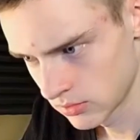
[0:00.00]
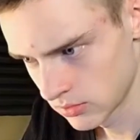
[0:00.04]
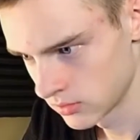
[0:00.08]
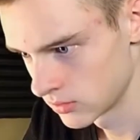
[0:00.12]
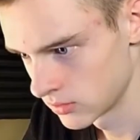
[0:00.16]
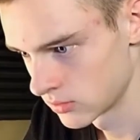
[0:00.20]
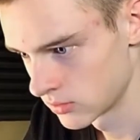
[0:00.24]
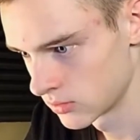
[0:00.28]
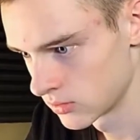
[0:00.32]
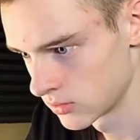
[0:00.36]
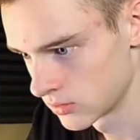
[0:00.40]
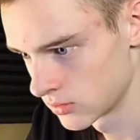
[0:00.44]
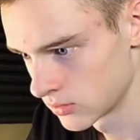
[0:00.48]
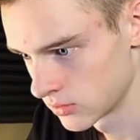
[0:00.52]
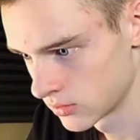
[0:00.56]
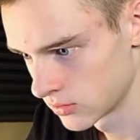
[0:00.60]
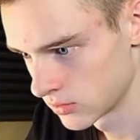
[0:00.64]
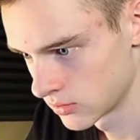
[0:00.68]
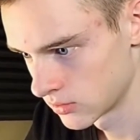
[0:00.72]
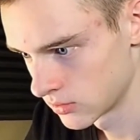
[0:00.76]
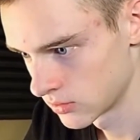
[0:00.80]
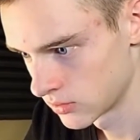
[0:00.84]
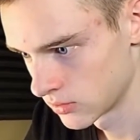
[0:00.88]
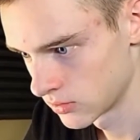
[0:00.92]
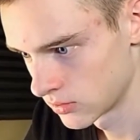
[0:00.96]

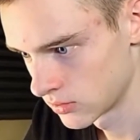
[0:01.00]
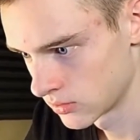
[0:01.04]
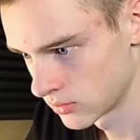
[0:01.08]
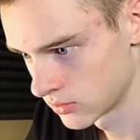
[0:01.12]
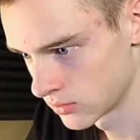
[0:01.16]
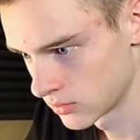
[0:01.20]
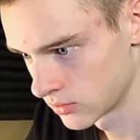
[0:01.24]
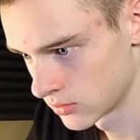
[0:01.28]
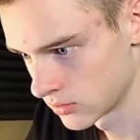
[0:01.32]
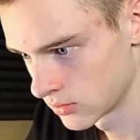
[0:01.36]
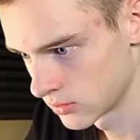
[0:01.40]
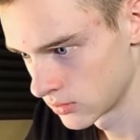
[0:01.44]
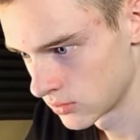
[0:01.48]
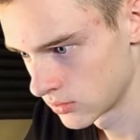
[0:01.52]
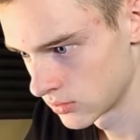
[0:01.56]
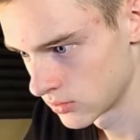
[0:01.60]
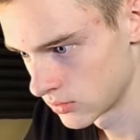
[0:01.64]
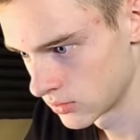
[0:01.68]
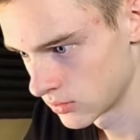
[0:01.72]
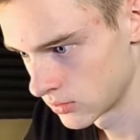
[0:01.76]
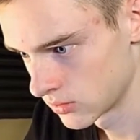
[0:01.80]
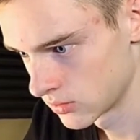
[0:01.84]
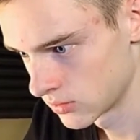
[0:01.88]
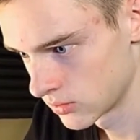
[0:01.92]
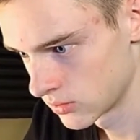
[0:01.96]

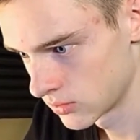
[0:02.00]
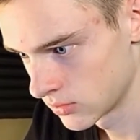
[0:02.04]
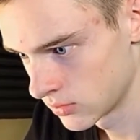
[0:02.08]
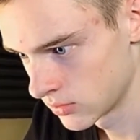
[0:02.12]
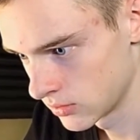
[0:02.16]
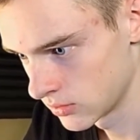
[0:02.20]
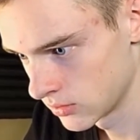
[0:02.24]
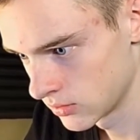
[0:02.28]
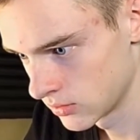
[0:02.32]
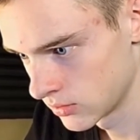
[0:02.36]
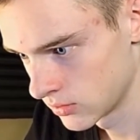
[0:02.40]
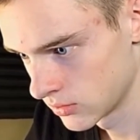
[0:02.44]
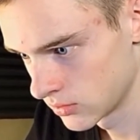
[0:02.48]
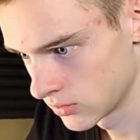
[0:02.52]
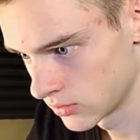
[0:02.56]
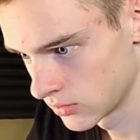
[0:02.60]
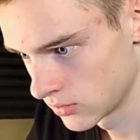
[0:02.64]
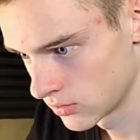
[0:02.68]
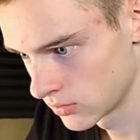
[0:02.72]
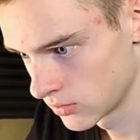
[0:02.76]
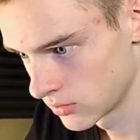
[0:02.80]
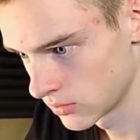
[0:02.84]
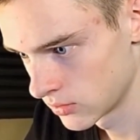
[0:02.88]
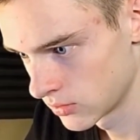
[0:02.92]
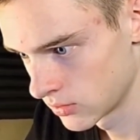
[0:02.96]

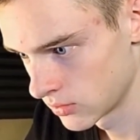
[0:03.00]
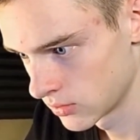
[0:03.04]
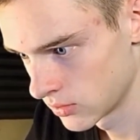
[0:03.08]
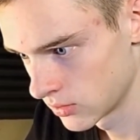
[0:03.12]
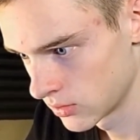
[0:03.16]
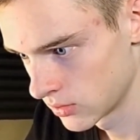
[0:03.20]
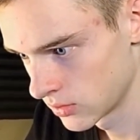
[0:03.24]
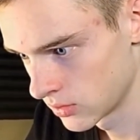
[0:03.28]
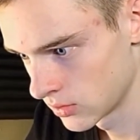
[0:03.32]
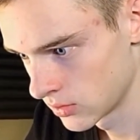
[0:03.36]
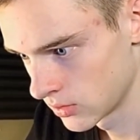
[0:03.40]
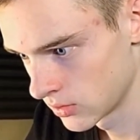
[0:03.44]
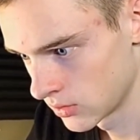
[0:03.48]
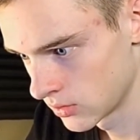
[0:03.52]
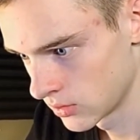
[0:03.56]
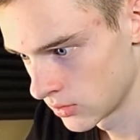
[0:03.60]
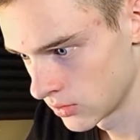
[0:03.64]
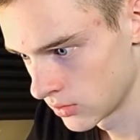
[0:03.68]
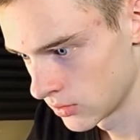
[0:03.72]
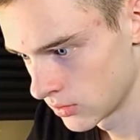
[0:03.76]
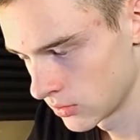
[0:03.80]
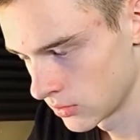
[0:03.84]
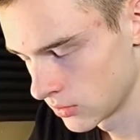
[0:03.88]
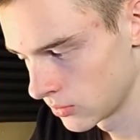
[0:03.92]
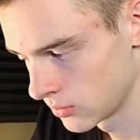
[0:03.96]

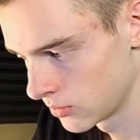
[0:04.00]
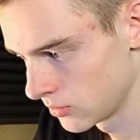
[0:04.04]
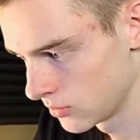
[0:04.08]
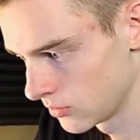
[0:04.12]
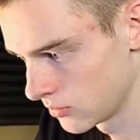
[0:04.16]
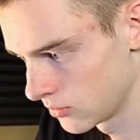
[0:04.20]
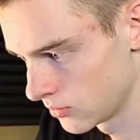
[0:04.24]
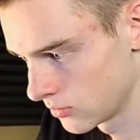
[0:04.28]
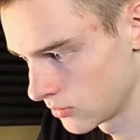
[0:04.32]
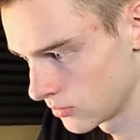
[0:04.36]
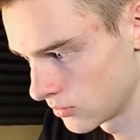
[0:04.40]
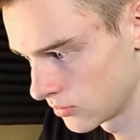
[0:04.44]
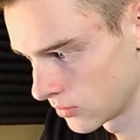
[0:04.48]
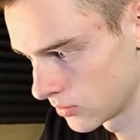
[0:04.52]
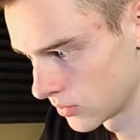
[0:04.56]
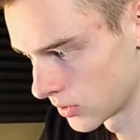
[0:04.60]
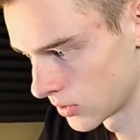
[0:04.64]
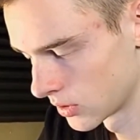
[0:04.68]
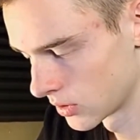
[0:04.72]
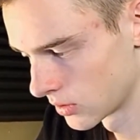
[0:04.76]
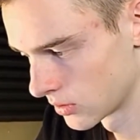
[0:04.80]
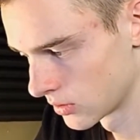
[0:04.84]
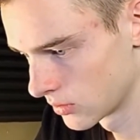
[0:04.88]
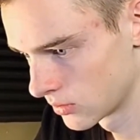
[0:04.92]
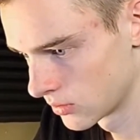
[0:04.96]

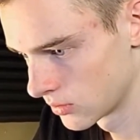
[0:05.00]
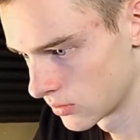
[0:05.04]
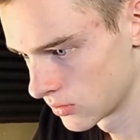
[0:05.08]
(no one is talking)